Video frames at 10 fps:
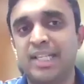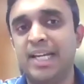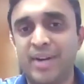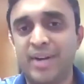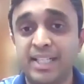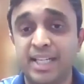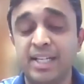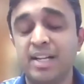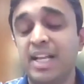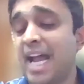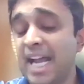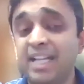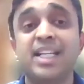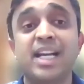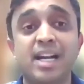They are writing
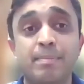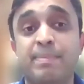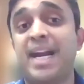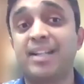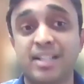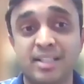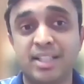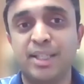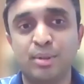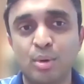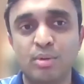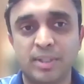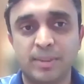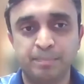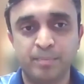and they are practicing
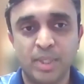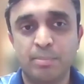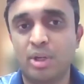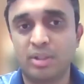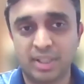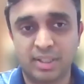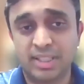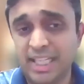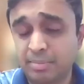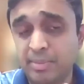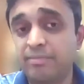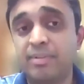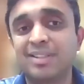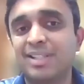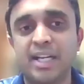those processes. That's my
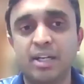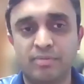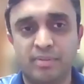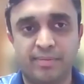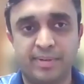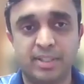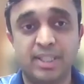first line of defense.